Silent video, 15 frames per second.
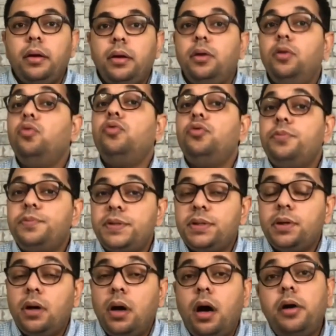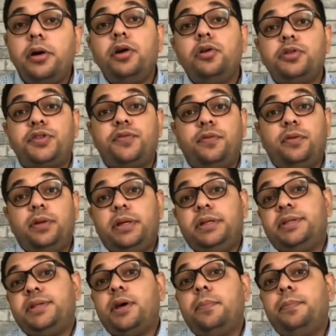Loops are useful in
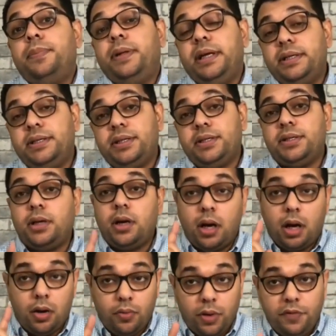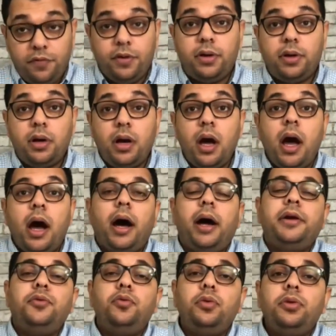some places. However, I
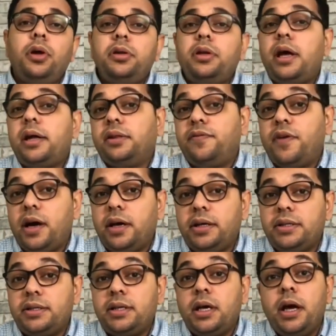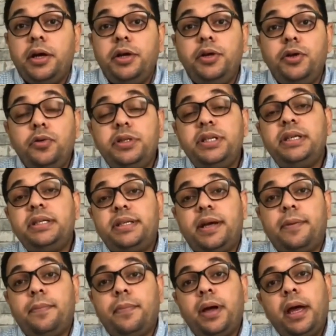do not advise using
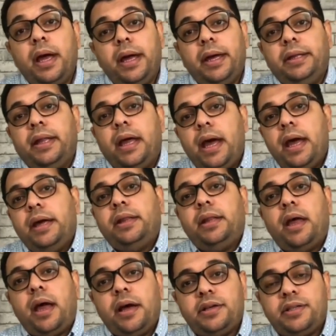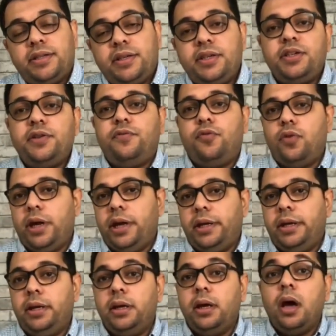them in an excessive
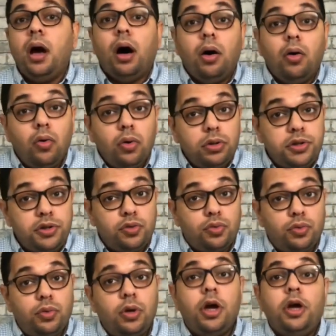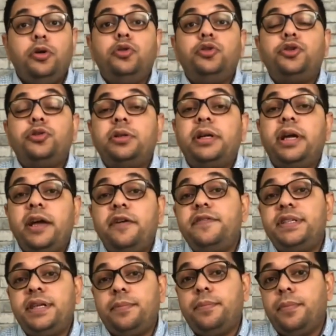way. Also, you should give
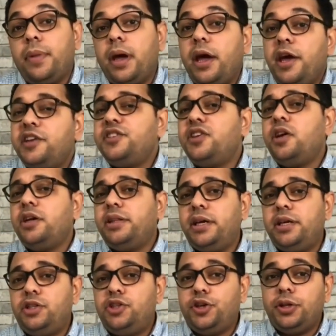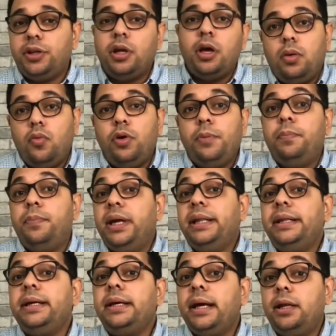them extra attention when
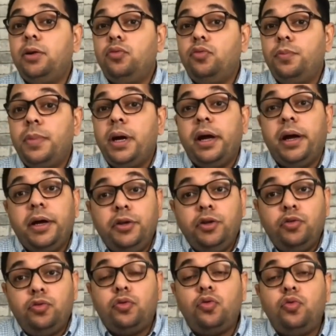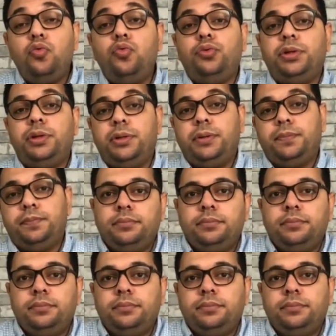building a loop in your code.